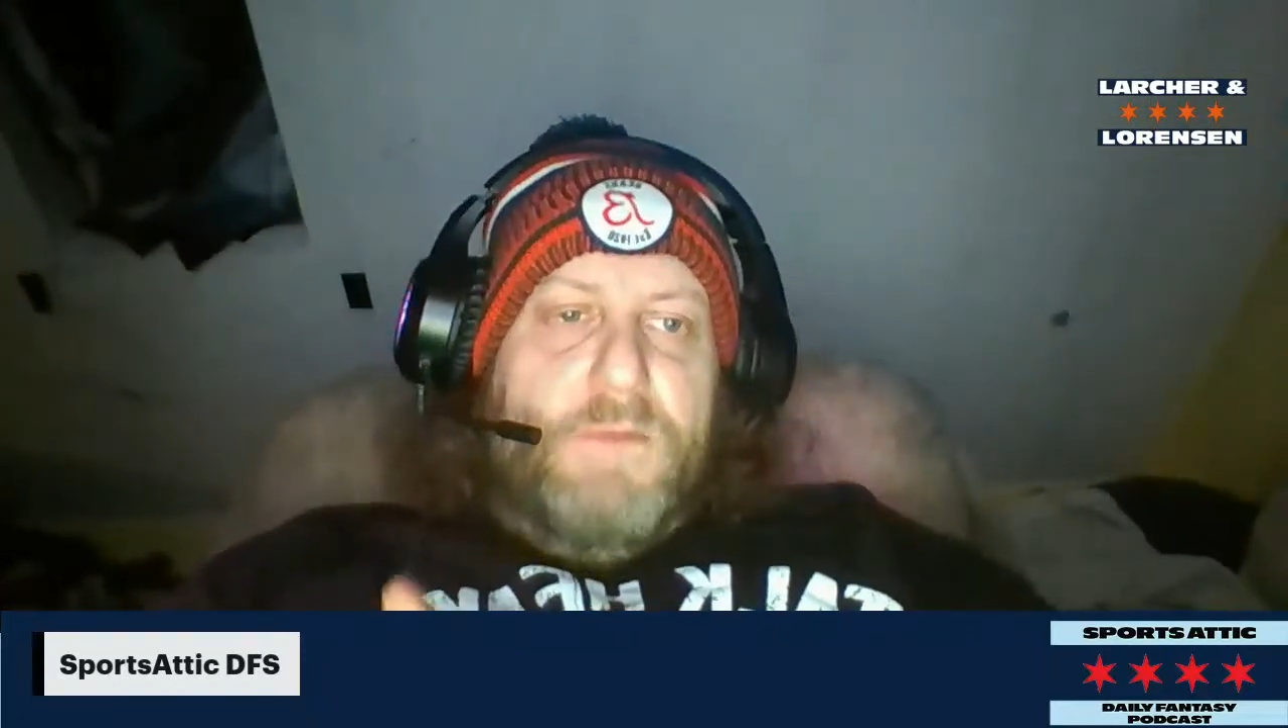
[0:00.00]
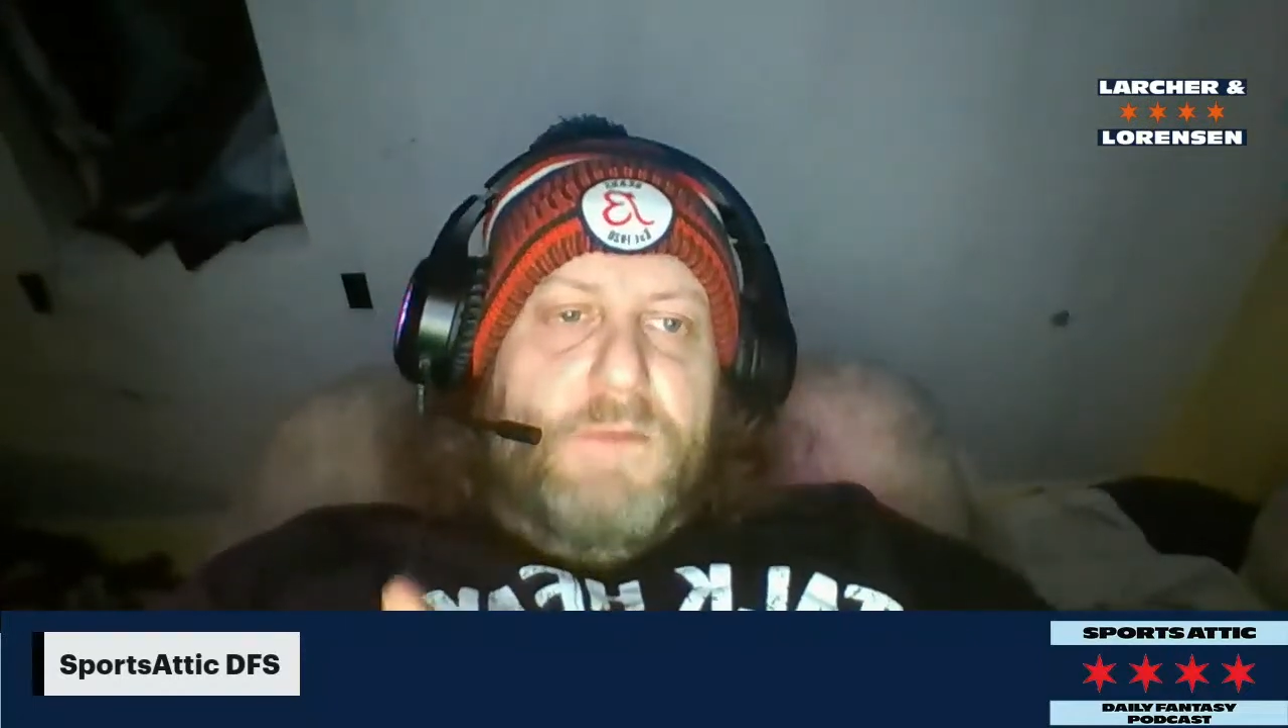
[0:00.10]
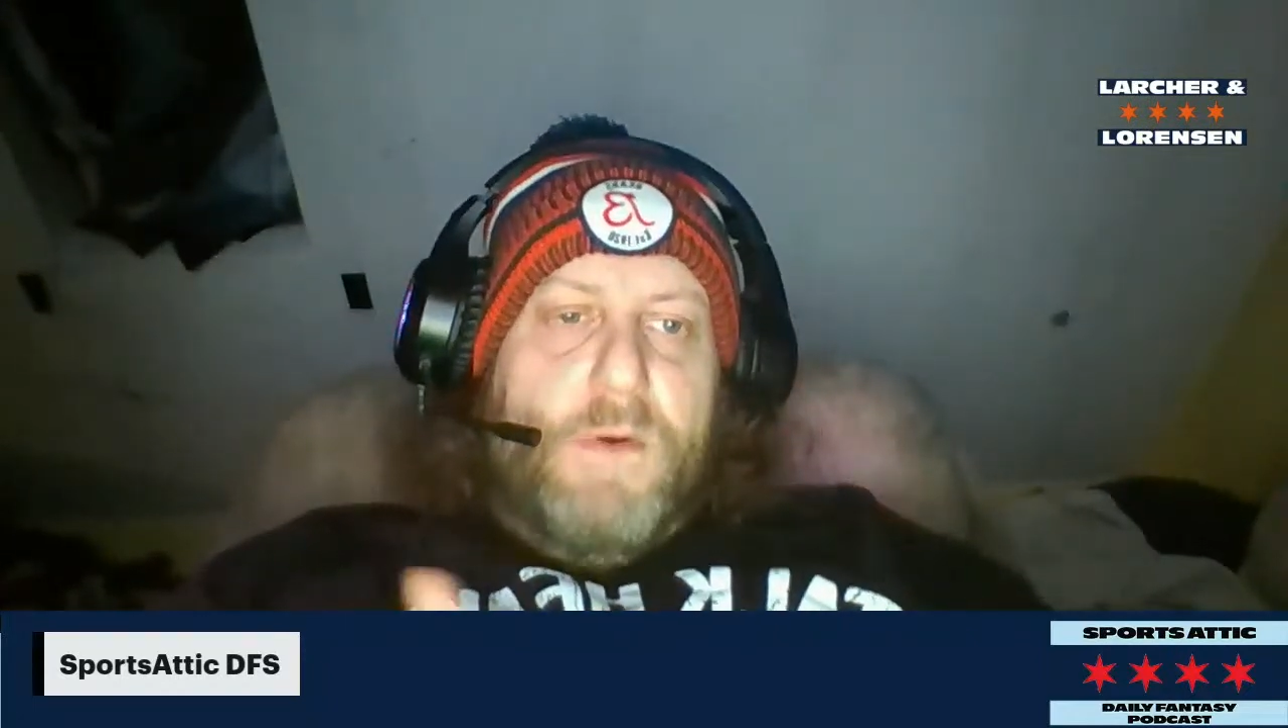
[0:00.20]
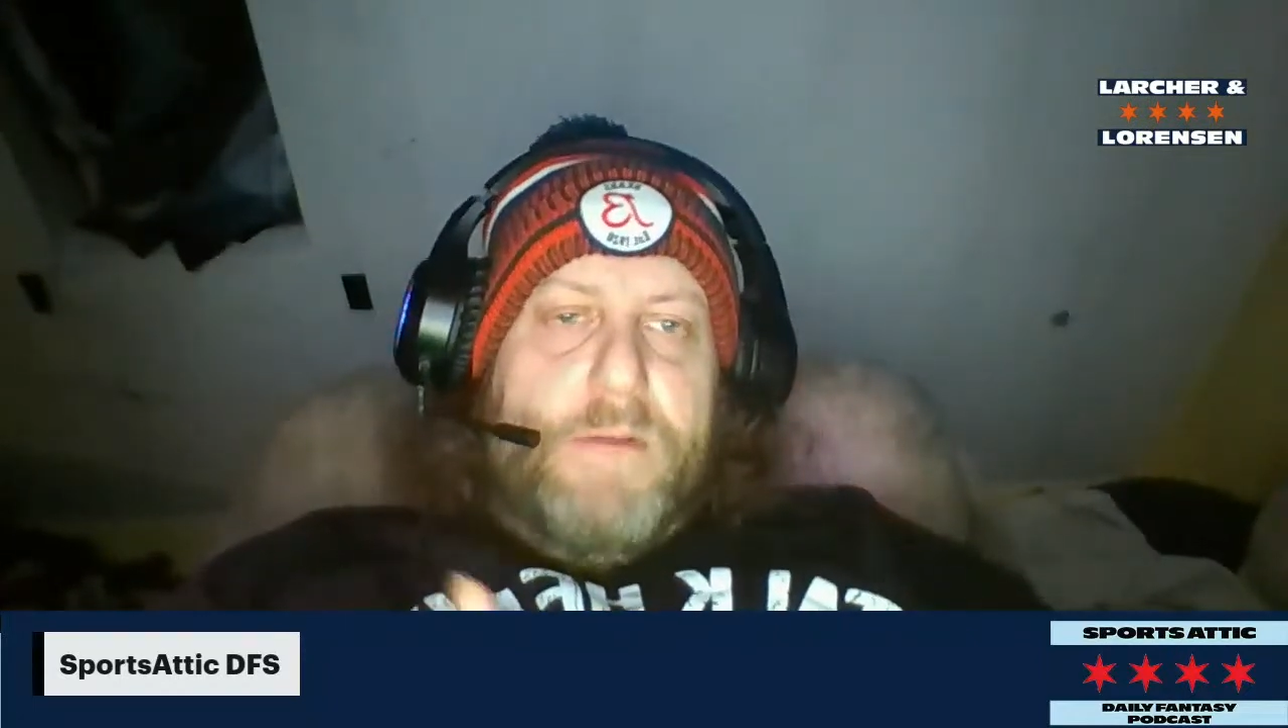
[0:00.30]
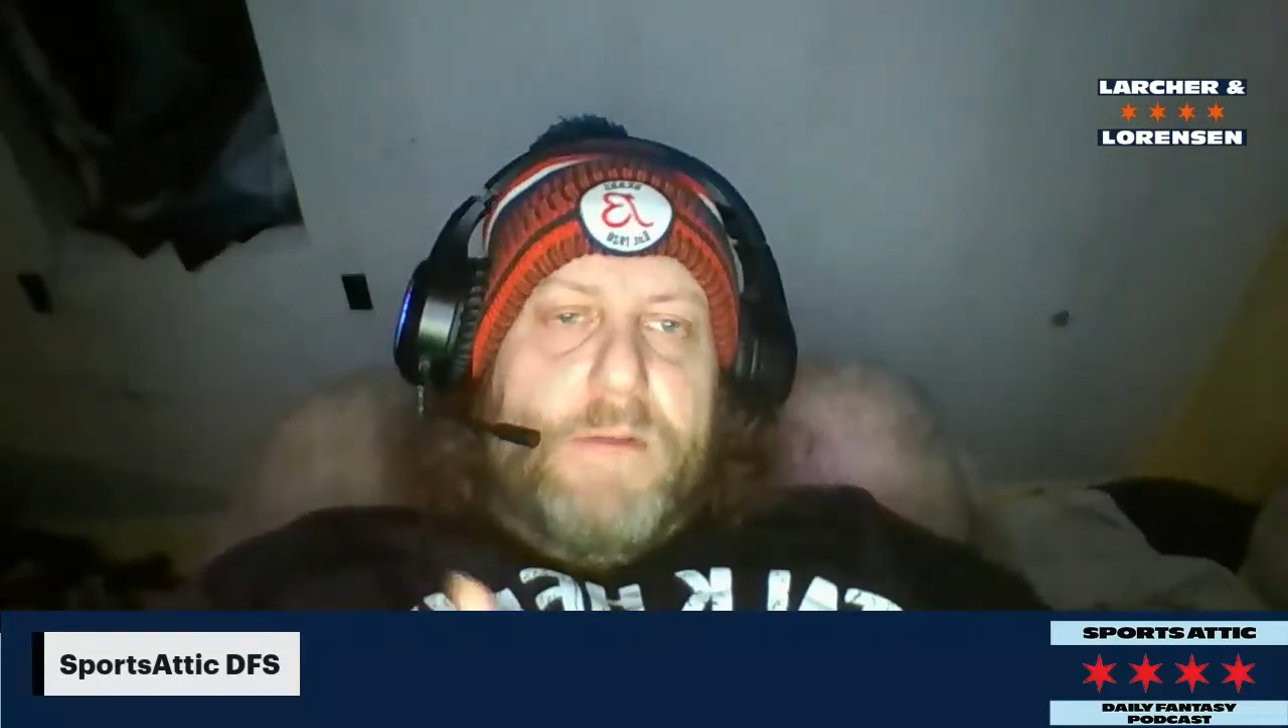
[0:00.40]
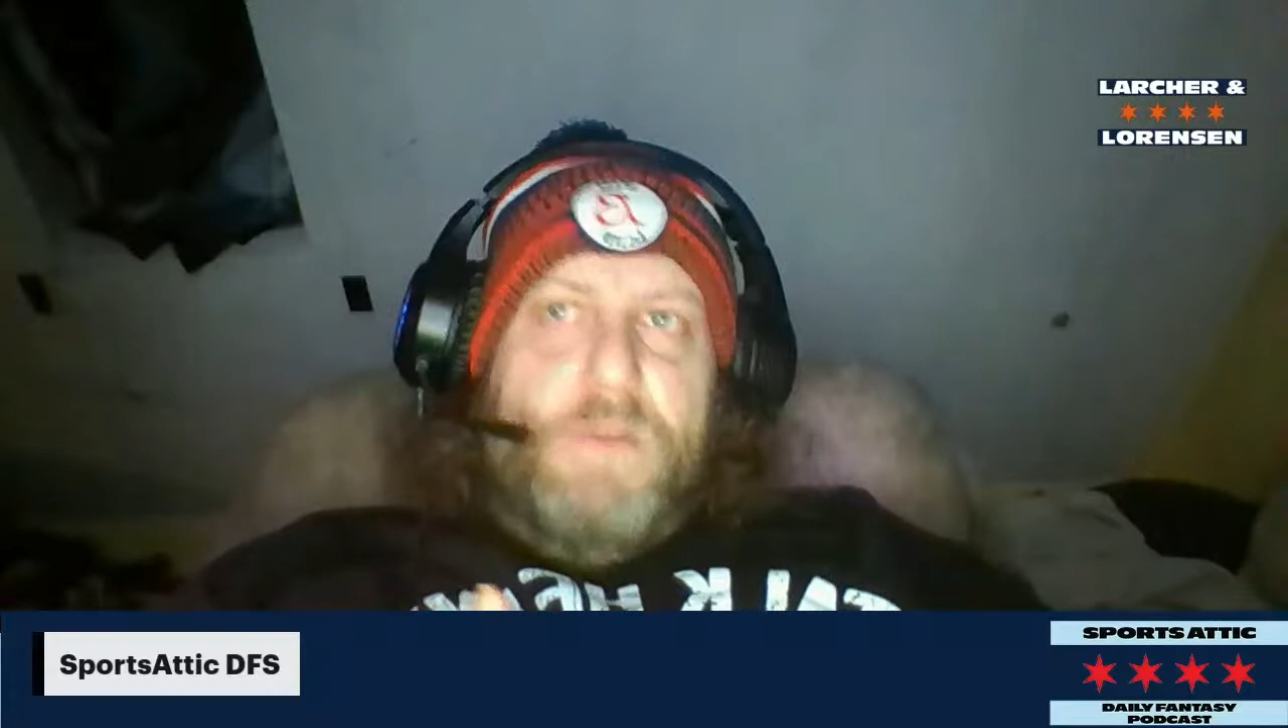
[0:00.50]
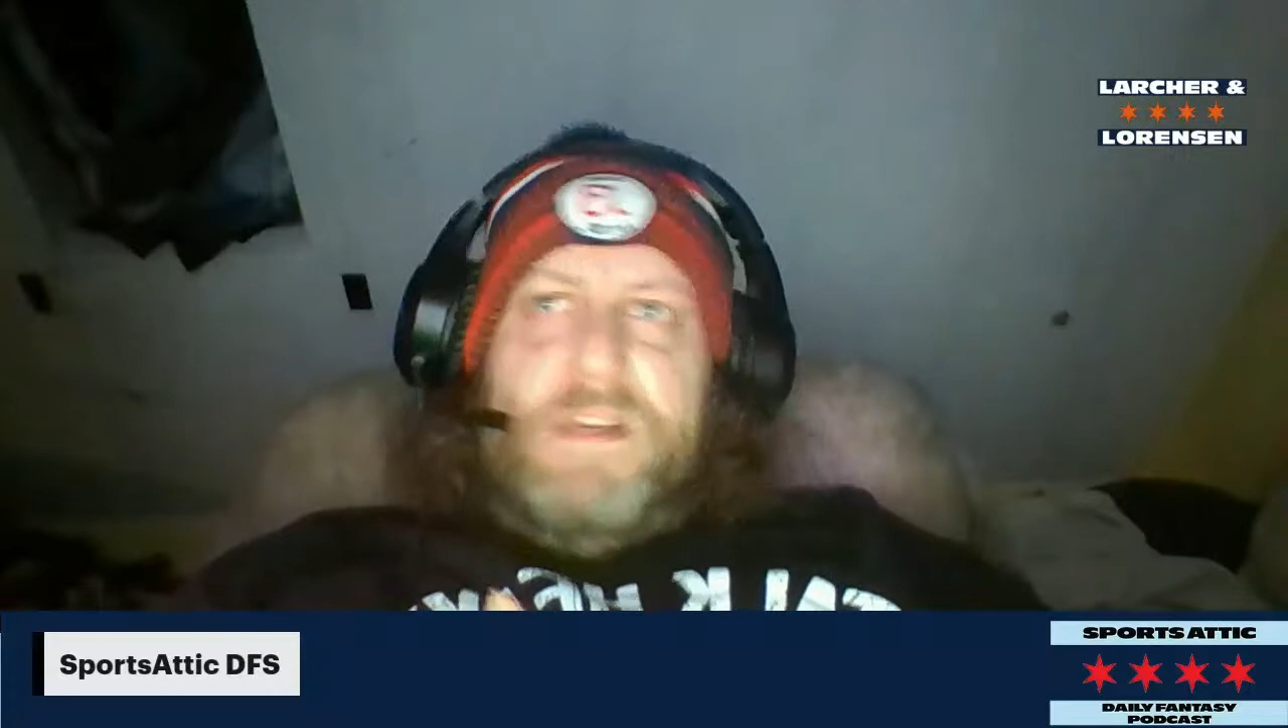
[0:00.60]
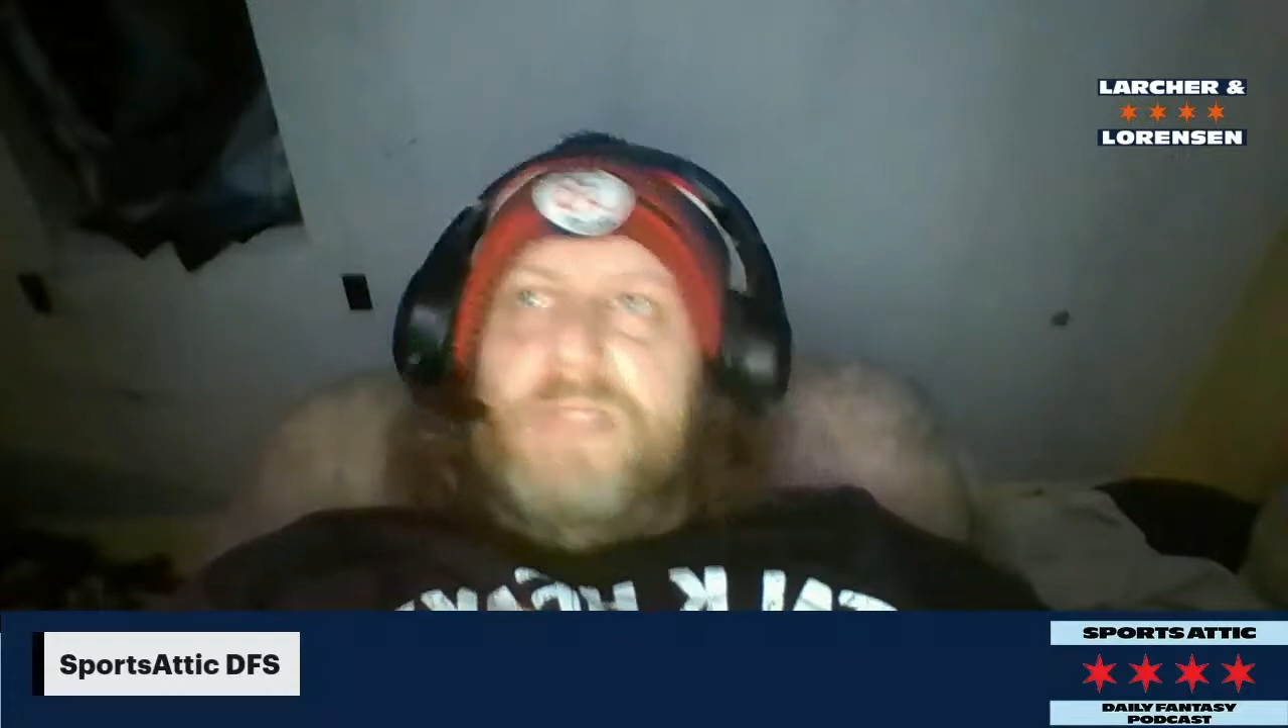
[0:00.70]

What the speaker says: before we move